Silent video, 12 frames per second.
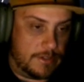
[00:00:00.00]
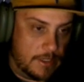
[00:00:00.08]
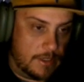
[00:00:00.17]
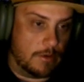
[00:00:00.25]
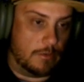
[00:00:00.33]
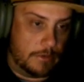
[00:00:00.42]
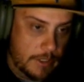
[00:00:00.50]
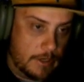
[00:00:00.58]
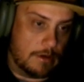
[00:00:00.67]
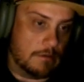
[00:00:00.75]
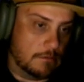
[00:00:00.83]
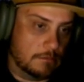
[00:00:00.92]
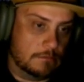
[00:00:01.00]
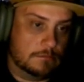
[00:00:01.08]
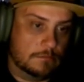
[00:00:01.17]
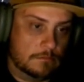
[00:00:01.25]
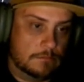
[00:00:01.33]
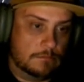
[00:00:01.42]
single year
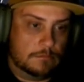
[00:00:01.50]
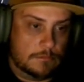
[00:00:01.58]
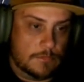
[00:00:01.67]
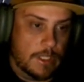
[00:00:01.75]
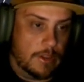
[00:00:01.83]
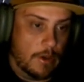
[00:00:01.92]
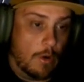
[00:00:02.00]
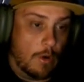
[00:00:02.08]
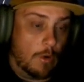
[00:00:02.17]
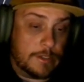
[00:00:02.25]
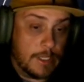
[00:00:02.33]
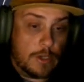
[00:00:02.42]
in the hole because it